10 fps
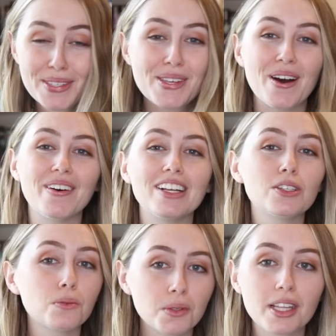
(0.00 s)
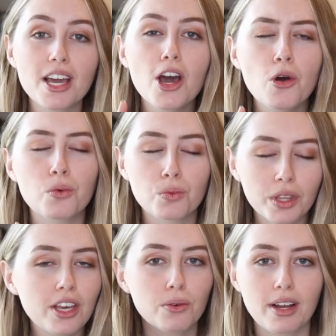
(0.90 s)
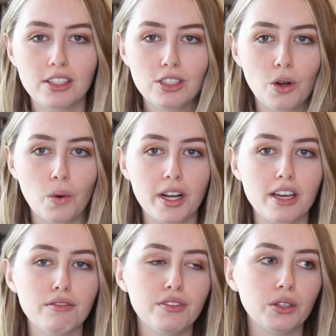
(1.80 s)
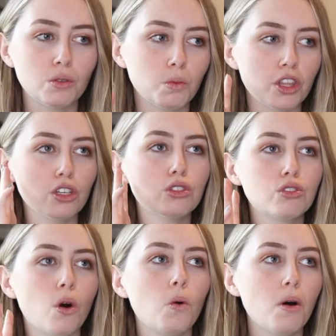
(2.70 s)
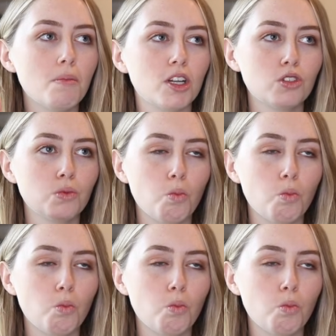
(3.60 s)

So it's a really, really great story filled with so much